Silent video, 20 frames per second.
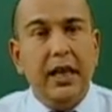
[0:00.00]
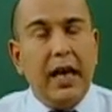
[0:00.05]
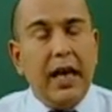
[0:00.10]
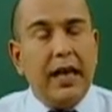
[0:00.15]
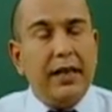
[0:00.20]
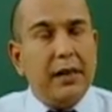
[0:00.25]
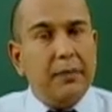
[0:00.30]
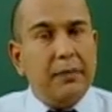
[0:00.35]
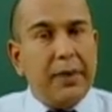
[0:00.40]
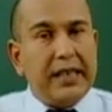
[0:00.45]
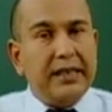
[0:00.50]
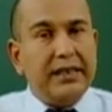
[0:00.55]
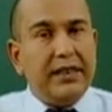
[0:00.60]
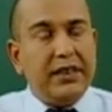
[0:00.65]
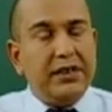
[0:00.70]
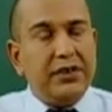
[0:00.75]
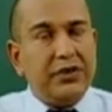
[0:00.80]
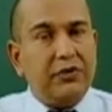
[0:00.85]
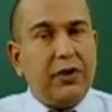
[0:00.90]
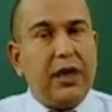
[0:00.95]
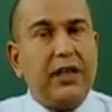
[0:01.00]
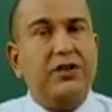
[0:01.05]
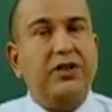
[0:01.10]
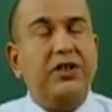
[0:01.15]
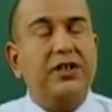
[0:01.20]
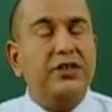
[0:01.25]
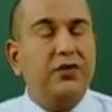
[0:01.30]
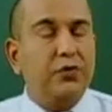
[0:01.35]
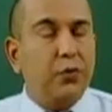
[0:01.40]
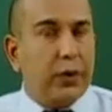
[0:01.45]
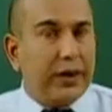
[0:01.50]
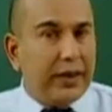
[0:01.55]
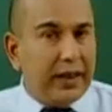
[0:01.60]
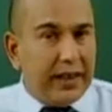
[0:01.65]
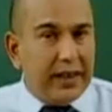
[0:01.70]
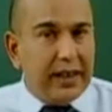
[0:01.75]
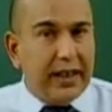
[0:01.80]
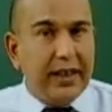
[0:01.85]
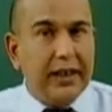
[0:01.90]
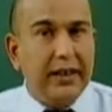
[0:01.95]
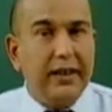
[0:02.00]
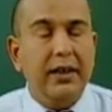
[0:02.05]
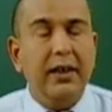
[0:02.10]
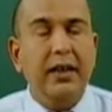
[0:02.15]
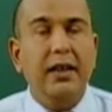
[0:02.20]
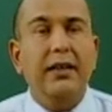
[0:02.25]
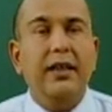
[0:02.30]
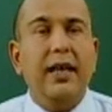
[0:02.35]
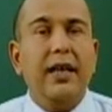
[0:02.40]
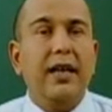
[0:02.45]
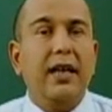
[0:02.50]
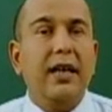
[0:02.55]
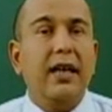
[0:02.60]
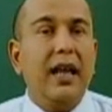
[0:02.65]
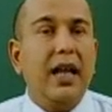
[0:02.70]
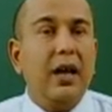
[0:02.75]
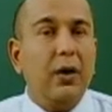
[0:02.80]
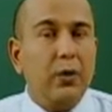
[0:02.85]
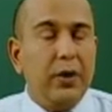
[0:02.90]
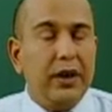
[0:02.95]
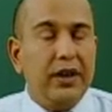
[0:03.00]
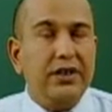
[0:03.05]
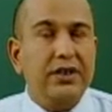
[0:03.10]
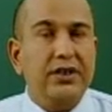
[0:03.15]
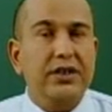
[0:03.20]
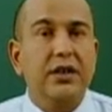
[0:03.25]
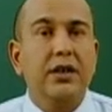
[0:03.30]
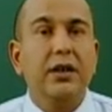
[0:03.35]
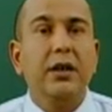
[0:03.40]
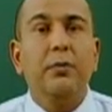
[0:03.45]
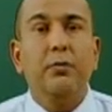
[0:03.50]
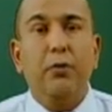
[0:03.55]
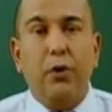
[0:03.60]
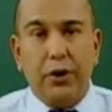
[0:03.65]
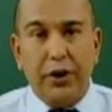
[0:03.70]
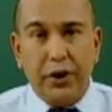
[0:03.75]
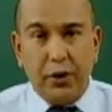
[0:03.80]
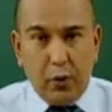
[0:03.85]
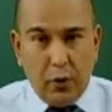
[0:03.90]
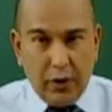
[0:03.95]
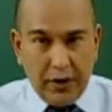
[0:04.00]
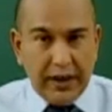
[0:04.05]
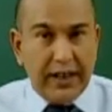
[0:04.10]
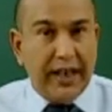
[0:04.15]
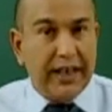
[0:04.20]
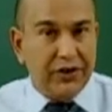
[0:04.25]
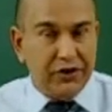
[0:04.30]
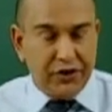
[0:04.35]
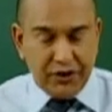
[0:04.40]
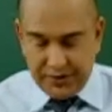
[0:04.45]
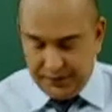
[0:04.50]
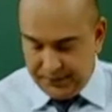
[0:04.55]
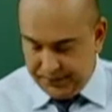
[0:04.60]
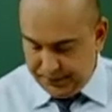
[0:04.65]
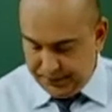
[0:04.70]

and the basic structures within it that allow us body coordination.